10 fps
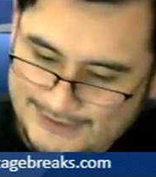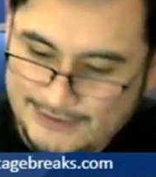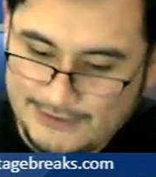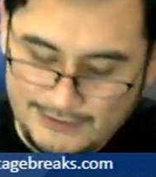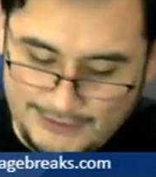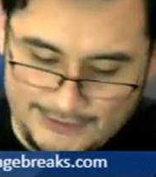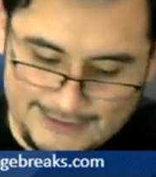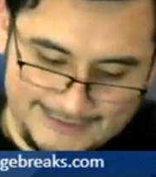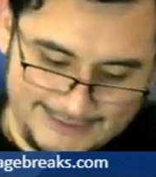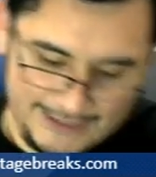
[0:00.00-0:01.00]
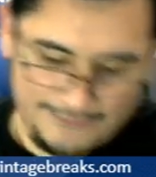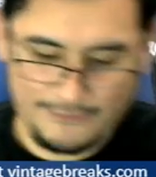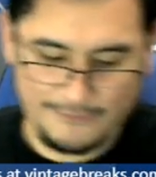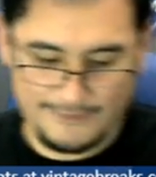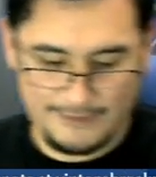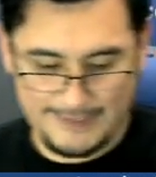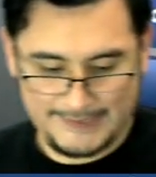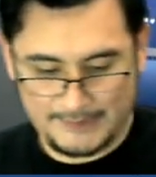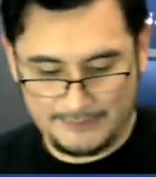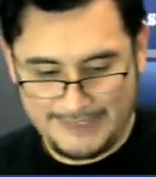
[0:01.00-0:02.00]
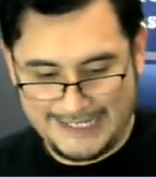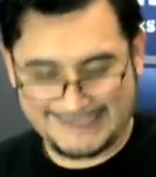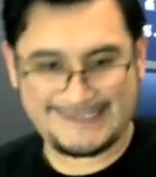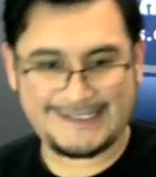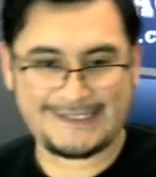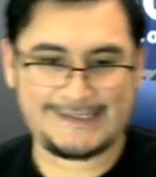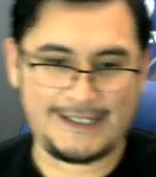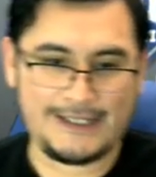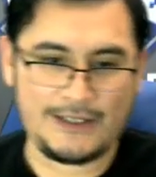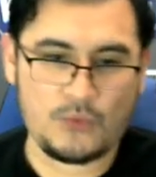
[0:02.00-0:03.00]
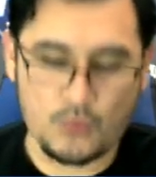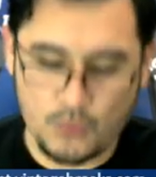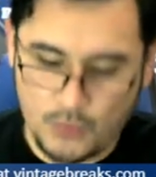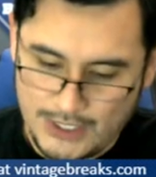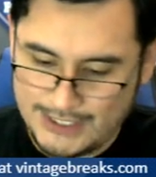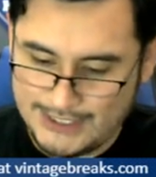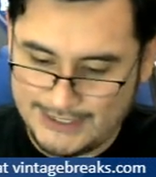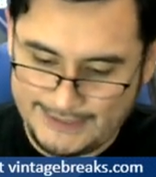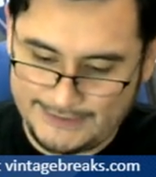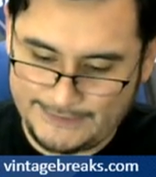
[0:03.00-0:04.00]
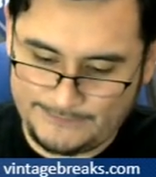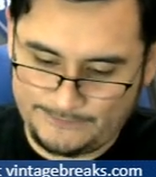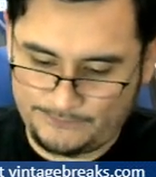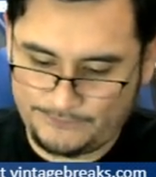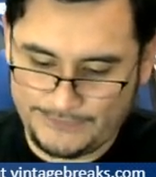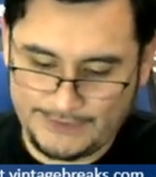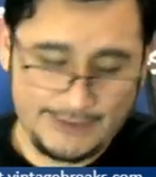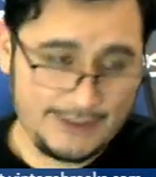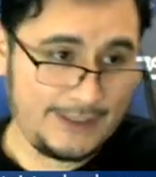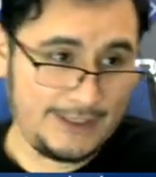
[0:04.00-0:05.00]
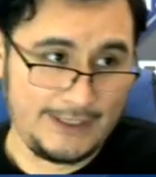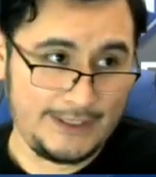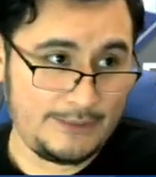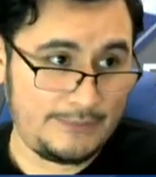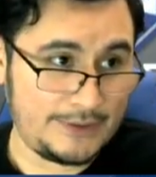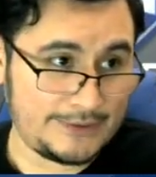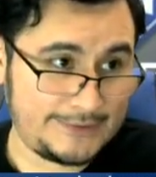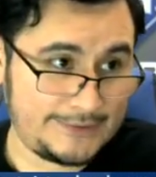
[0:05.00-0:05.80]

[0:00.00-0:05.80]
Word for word: There you guys. 84 for baseball pack 61 in the books.